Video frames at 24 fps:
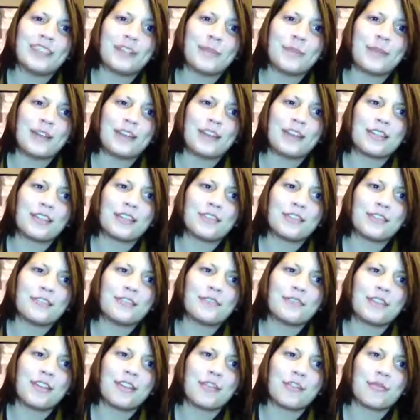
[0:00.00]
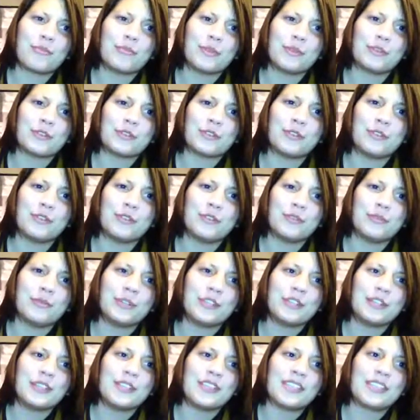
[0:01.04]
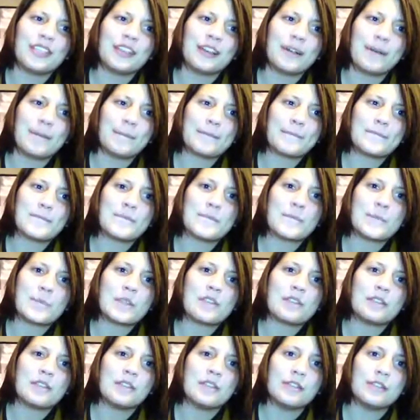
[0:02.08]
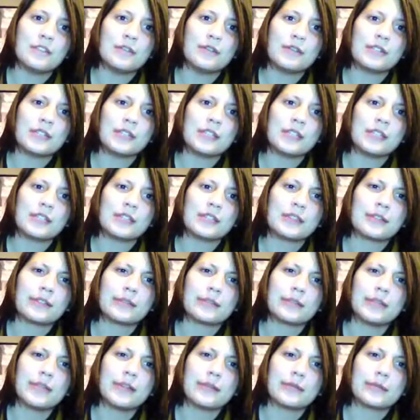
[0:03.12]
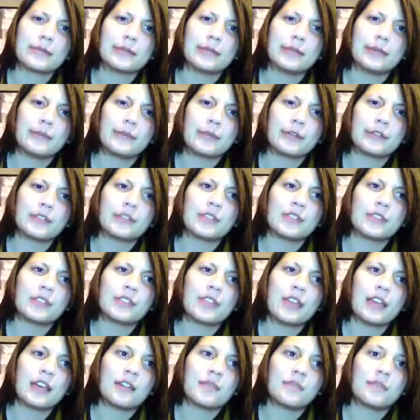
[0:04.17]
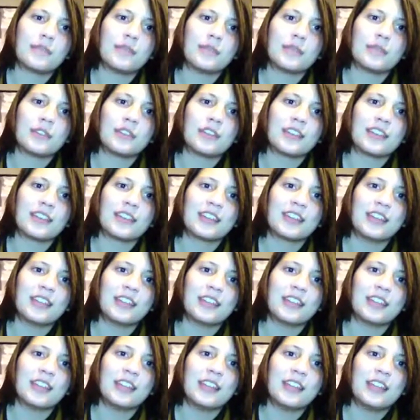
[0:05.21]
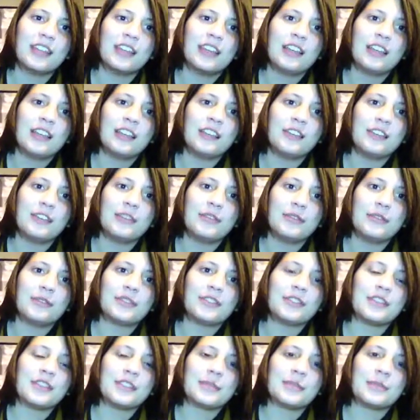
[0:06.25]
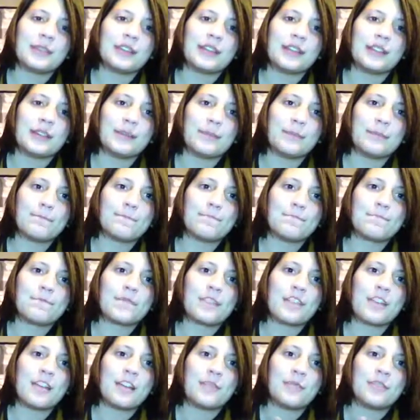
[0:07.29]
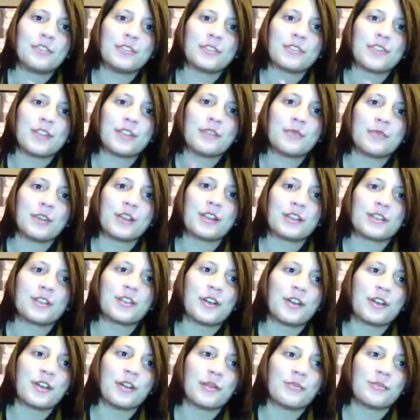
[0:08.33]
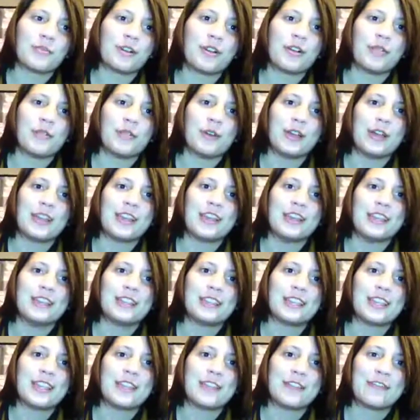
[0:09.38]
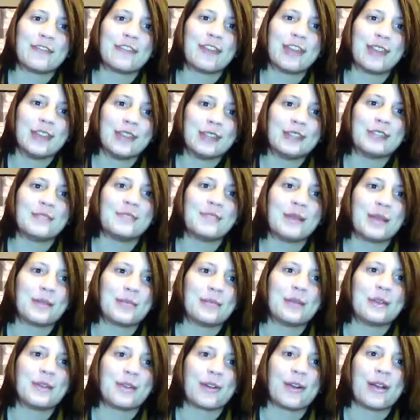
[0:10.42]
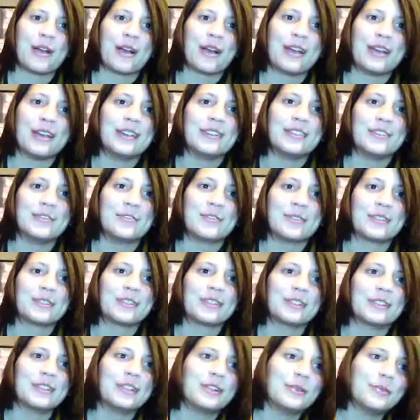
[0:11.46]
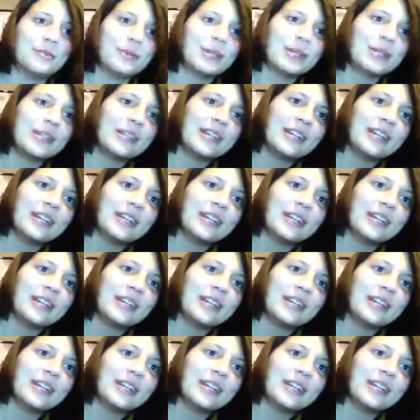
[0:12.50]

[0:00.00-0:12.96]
My third favorite musical was, Newsies, and there's not really much sad music in Newsies, but I will say when I saw it on Broadway, Santa Fe did make me cry just a little bit.